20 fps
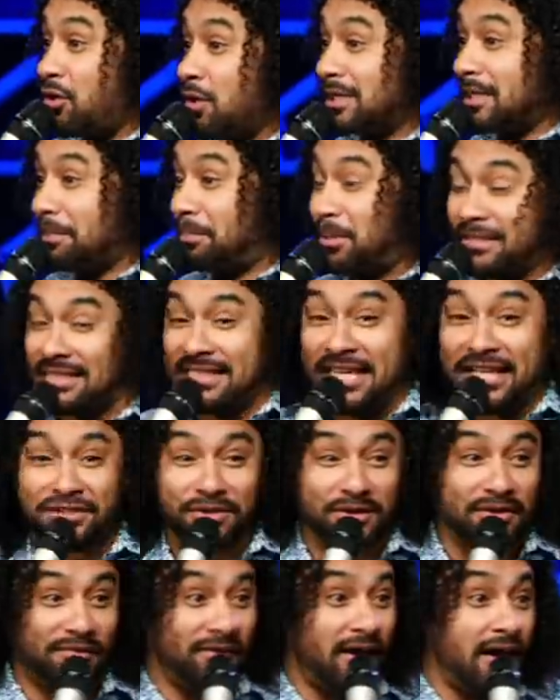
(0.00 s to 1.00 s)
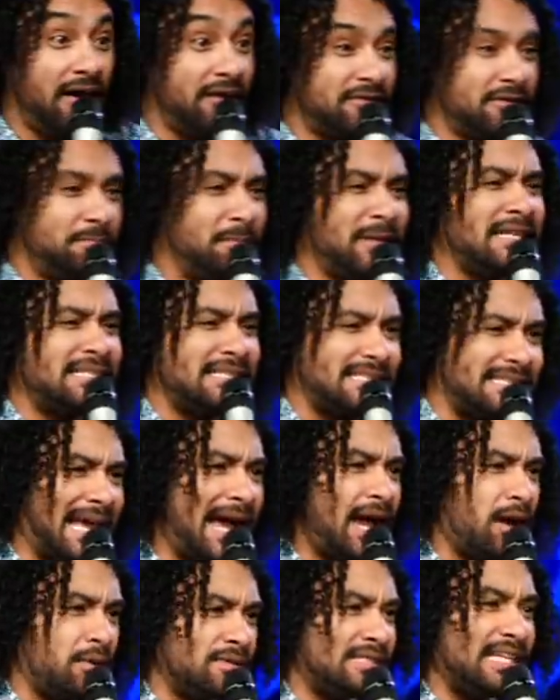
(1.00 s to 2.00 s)
don't know what the procedure involves, but it
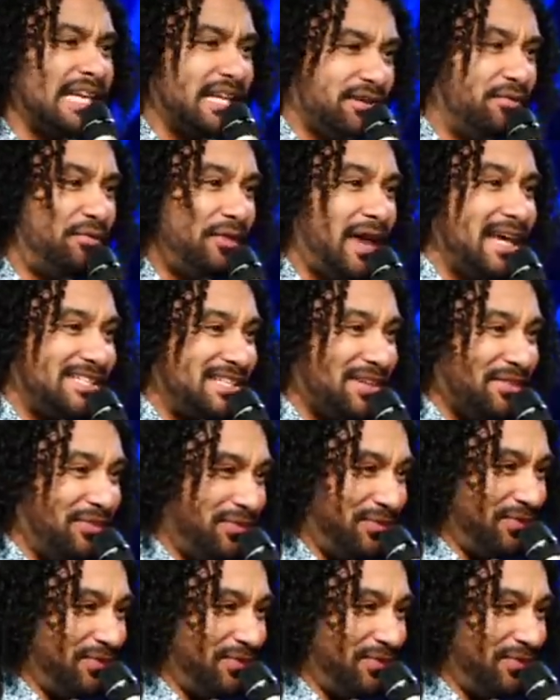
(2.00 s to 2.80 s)
sounds invasive.